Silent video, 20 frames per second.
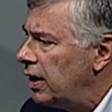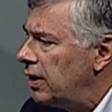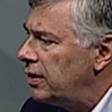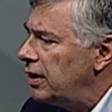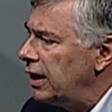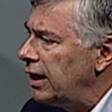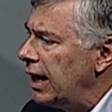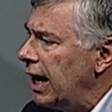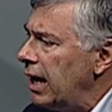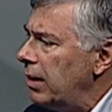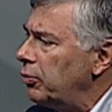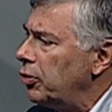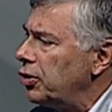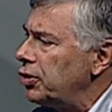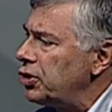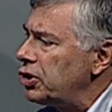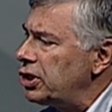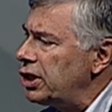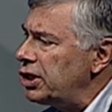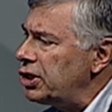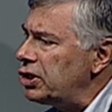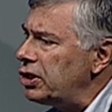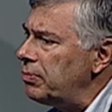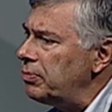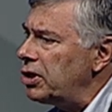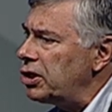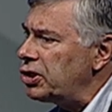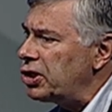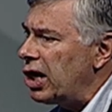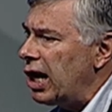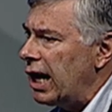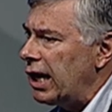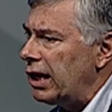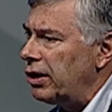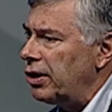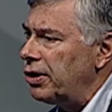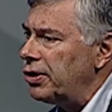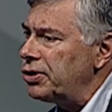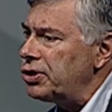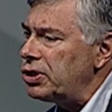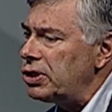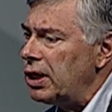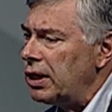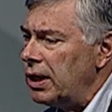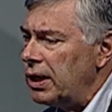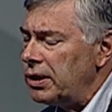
that enables system designers